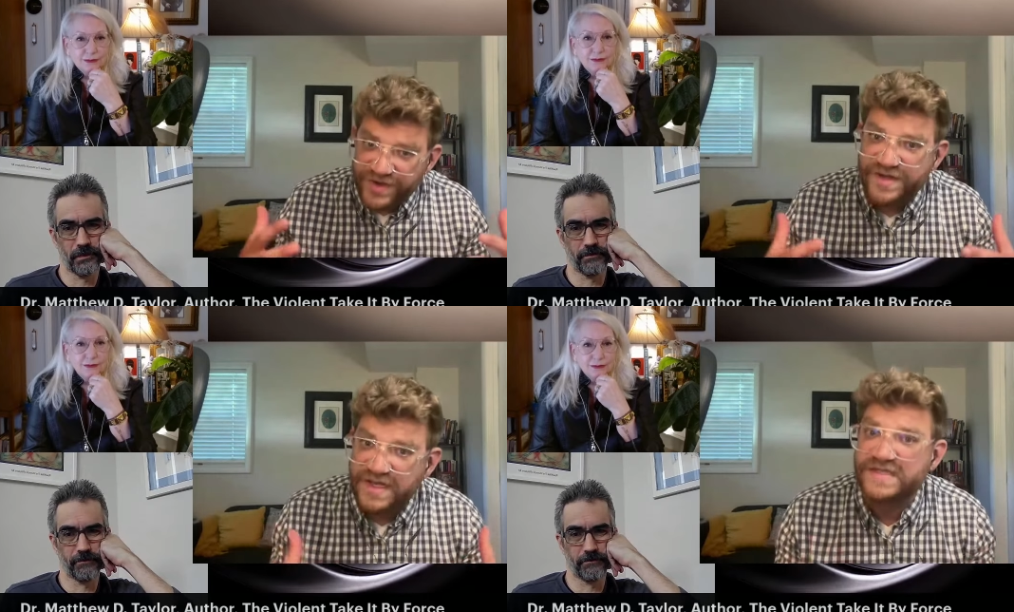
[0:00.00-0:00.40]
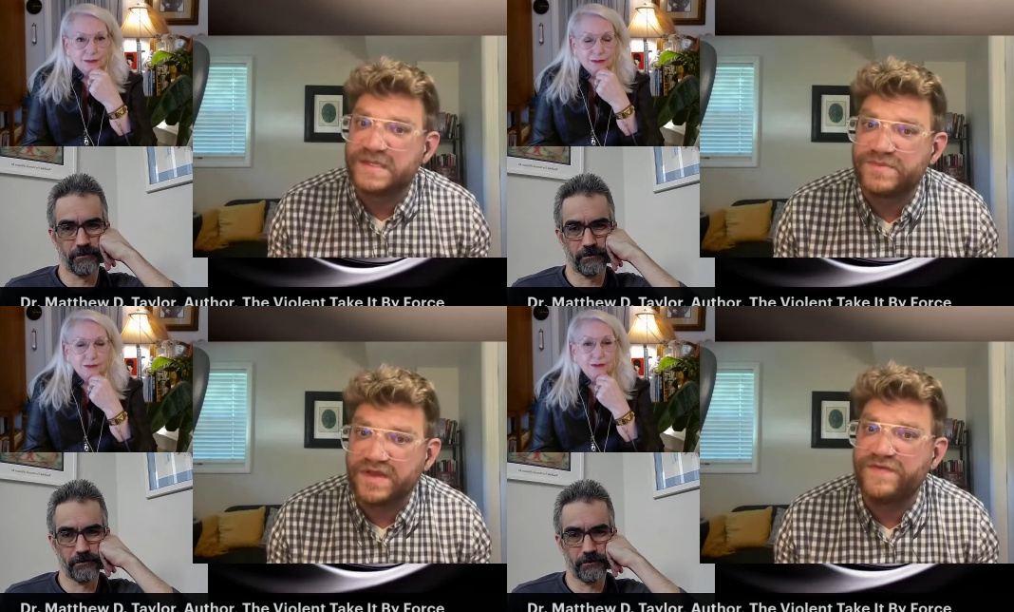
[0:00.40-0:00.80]
Speaker 1: are getting
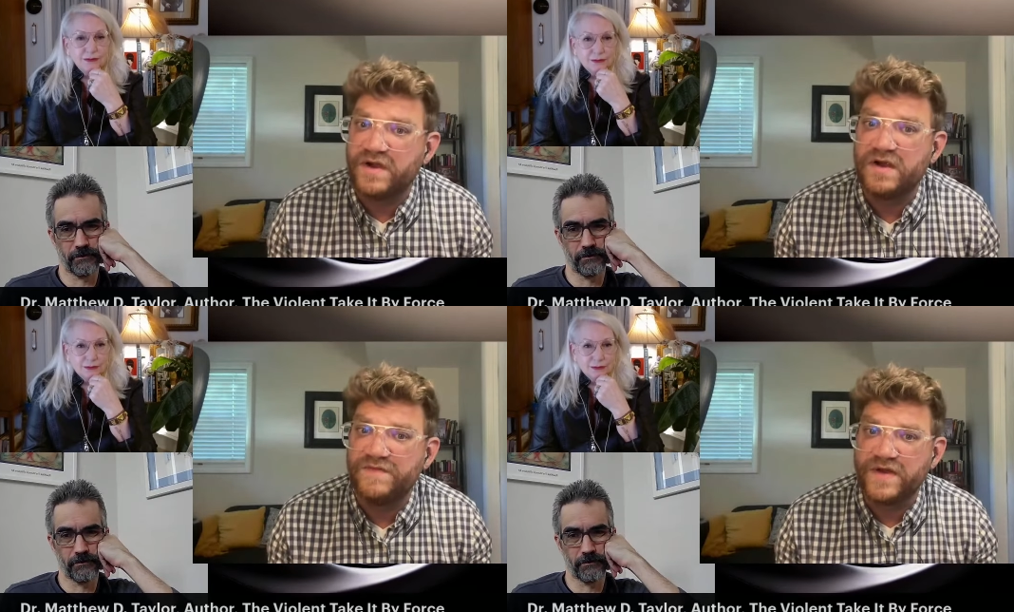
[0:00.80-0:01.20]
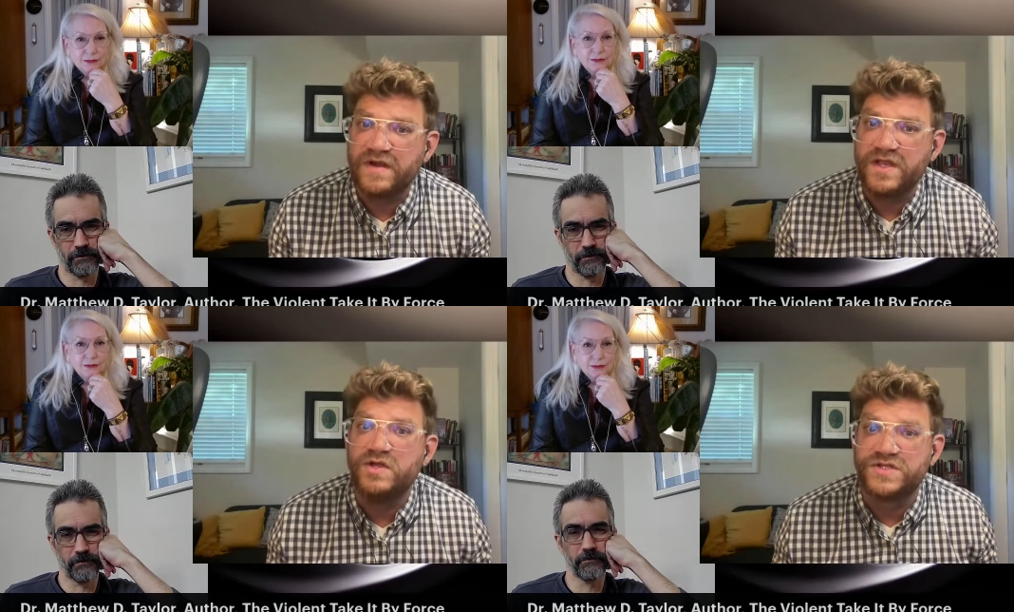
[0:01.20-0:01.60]
something very
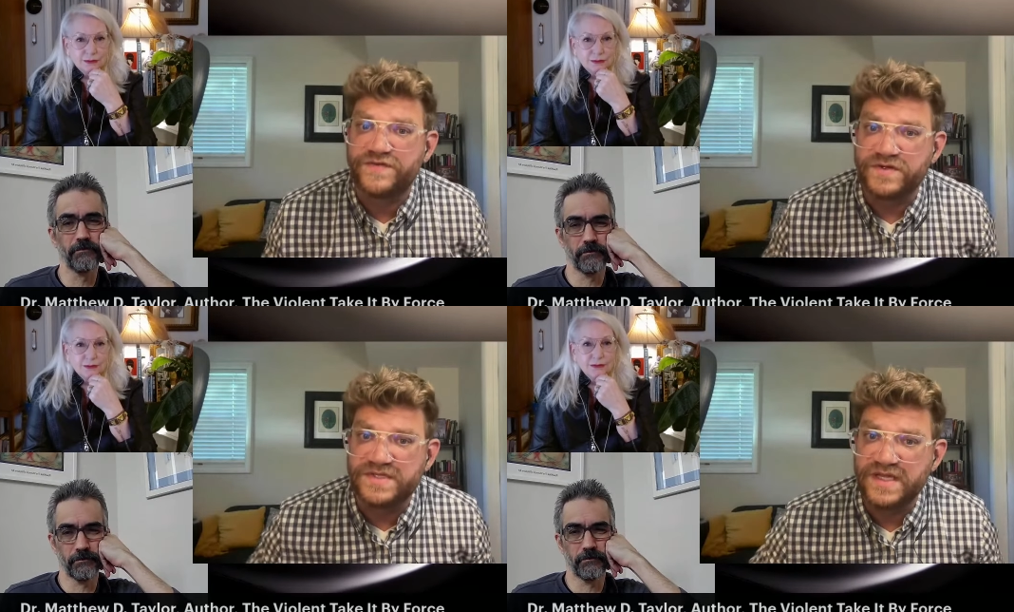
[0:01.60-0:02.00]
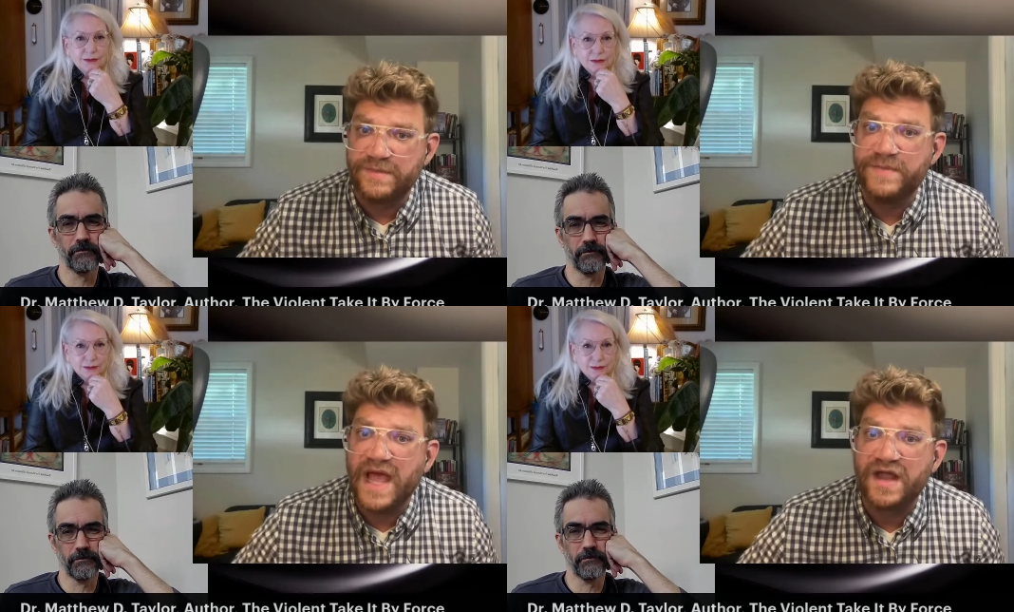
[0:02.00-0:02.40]
very useful to
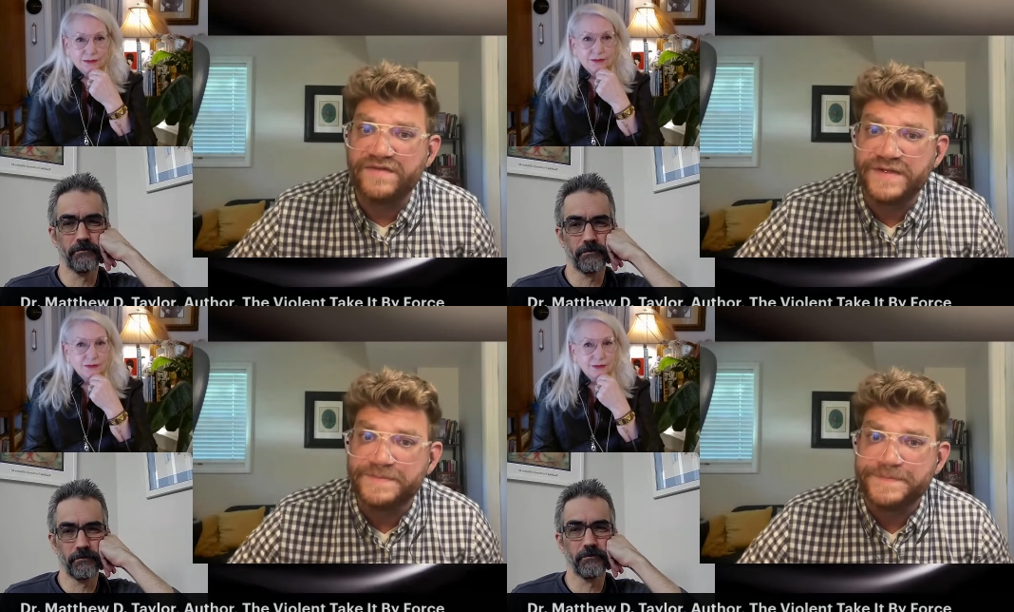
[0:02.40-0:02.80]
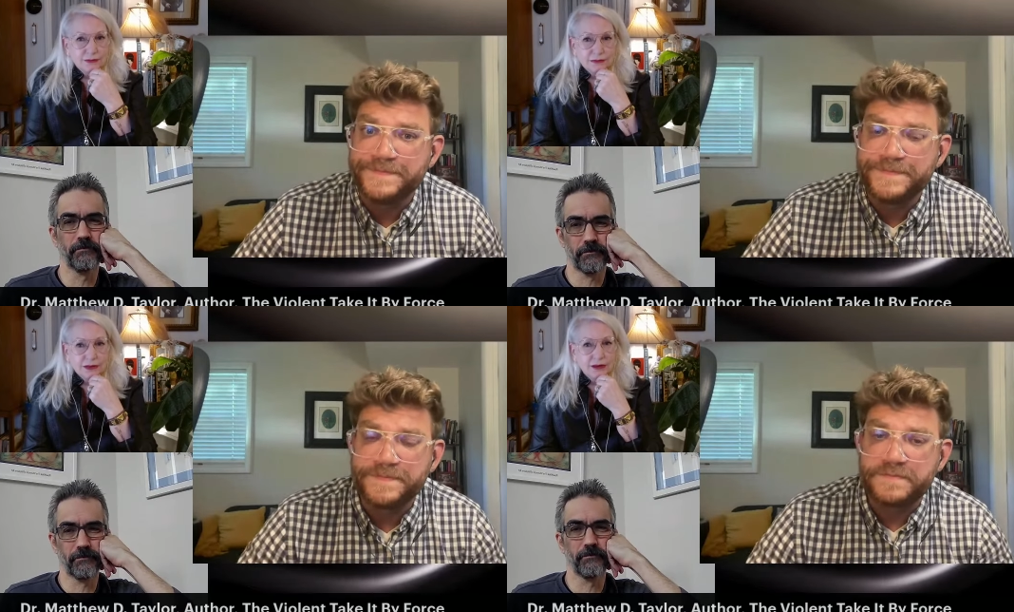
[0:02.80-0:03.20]
them out of it
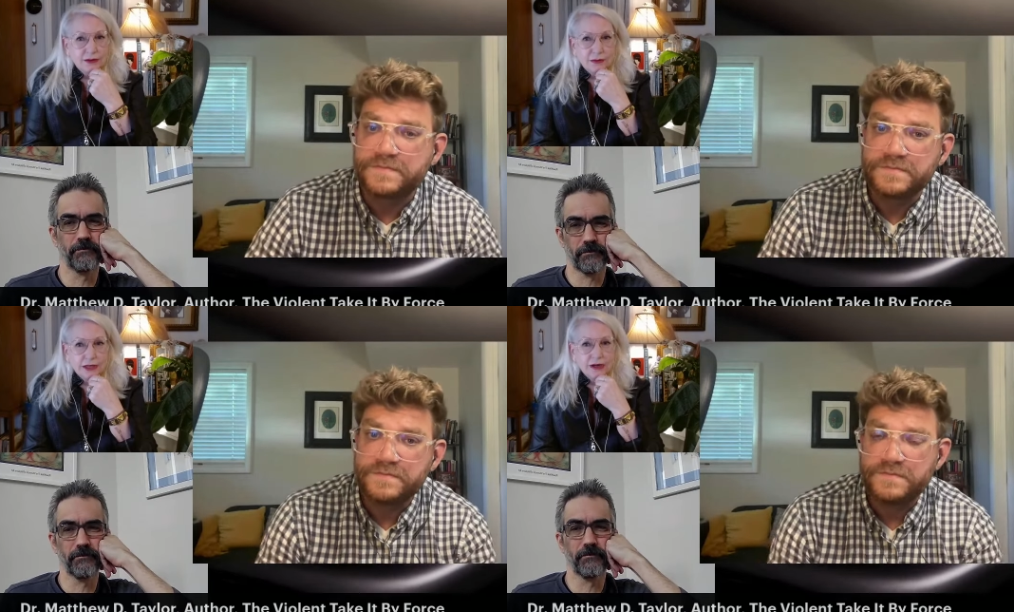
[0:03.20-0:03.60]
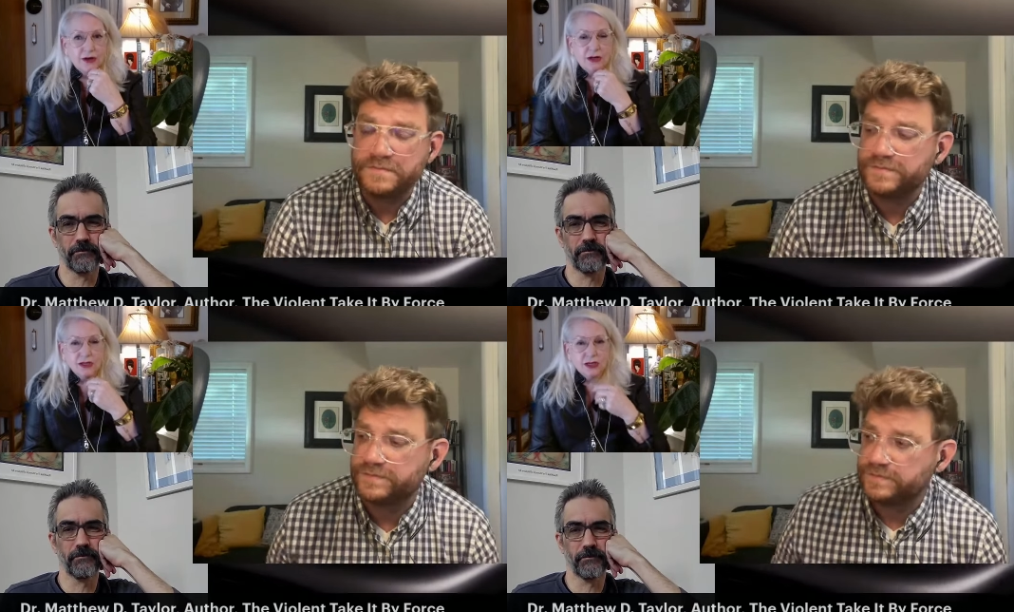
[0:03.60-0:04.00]
Speaker 2: oh my
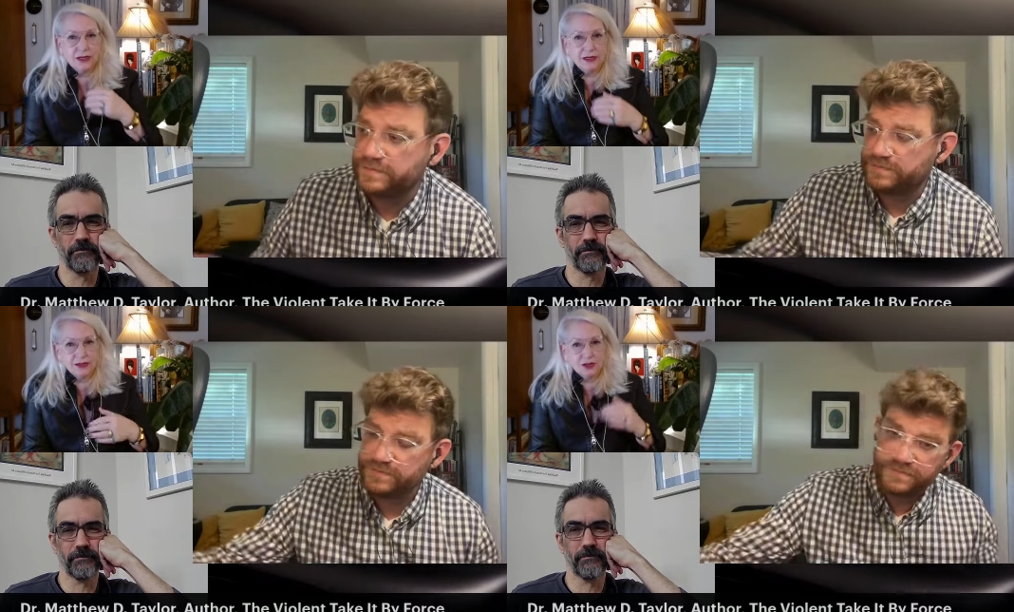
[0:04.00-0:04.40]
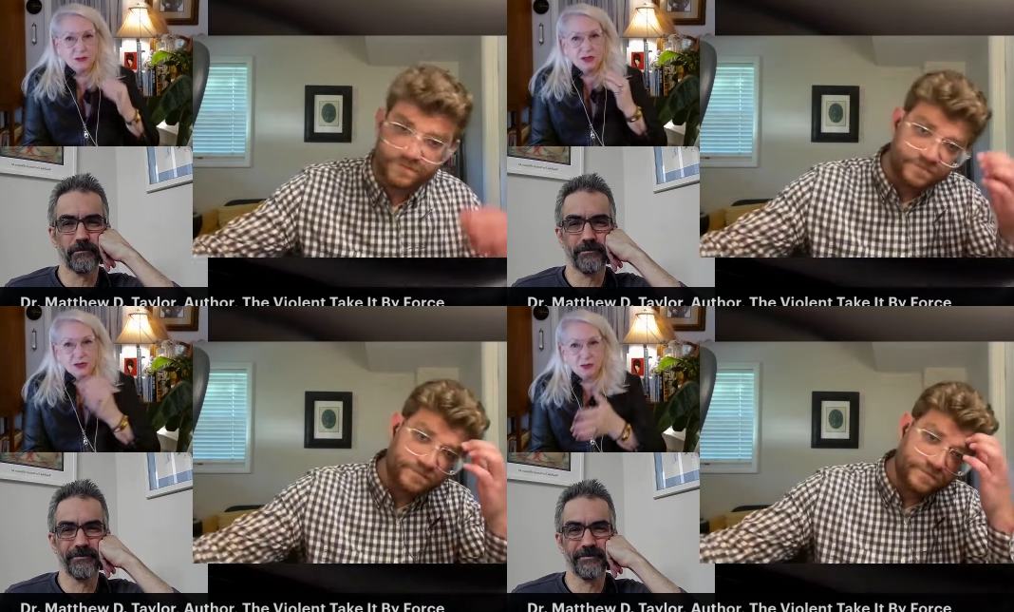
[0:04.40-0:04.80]
gosh i got so
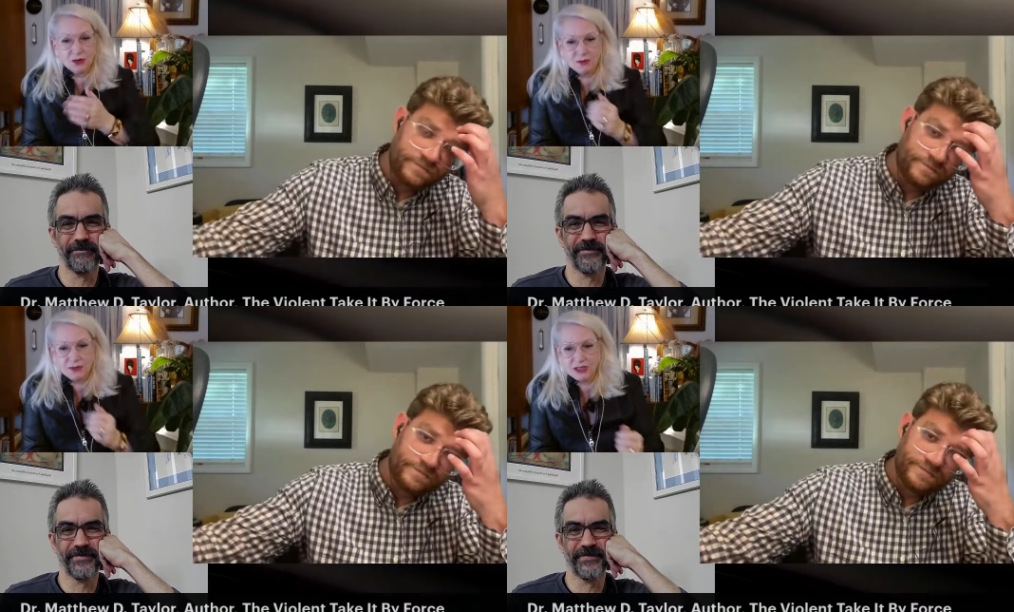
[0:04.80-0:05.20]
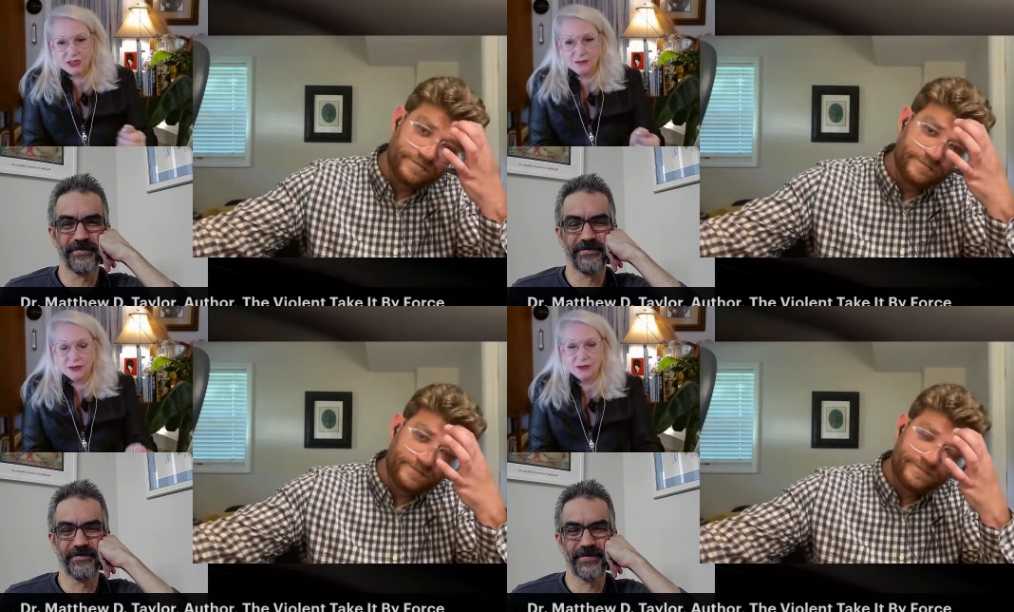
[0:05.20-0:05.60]
much more but
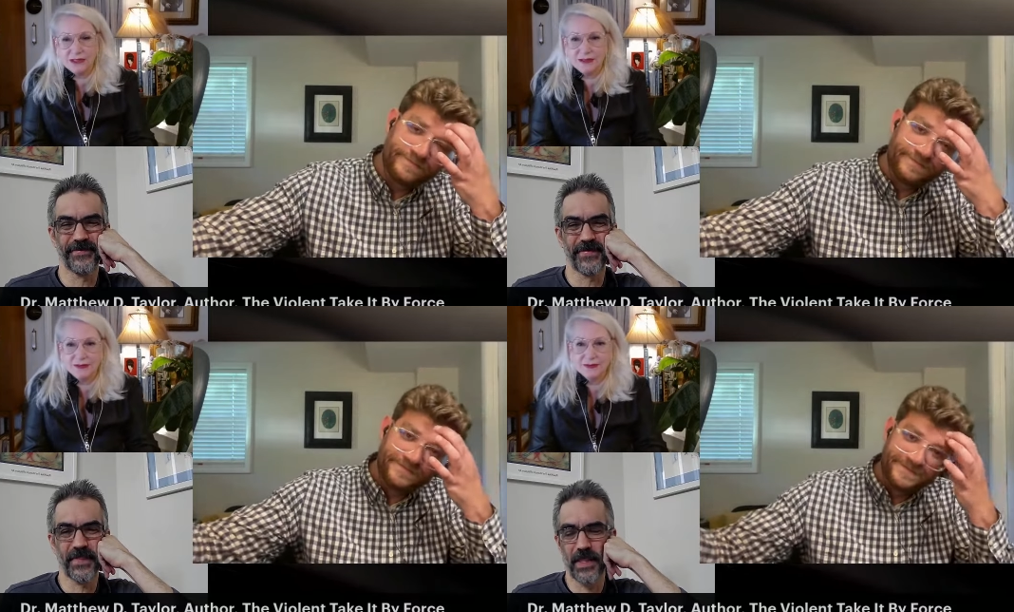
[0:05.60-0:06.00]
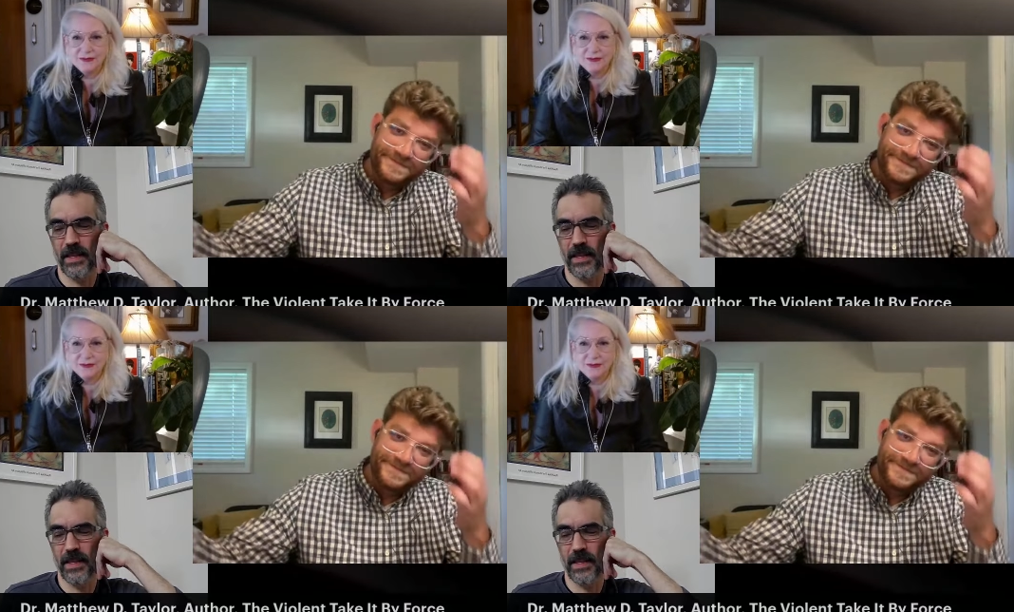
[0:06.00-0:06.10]
jim go in